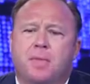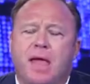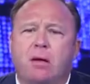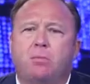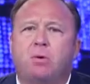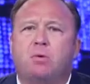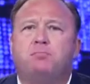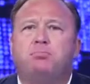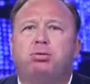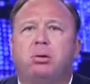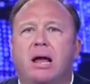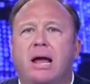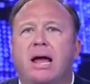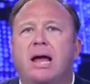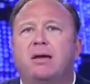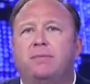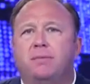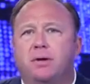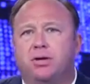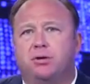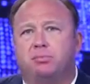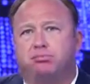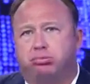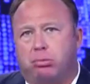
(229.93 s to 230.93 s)
they would
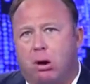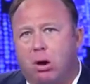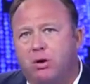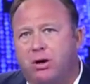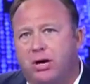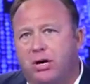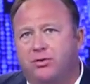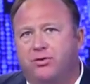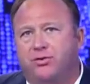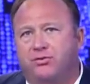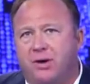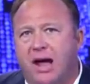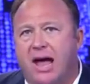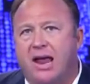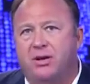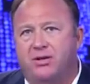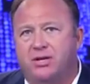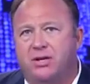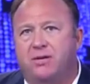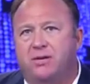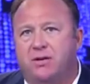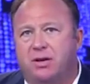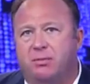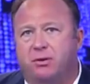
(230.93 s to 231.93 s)
play this broken
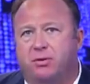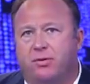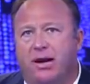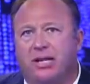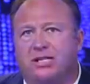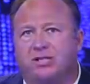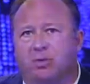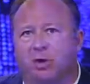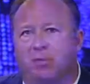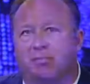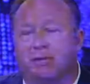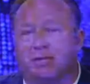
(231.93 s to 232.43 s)
strategy, the Democrats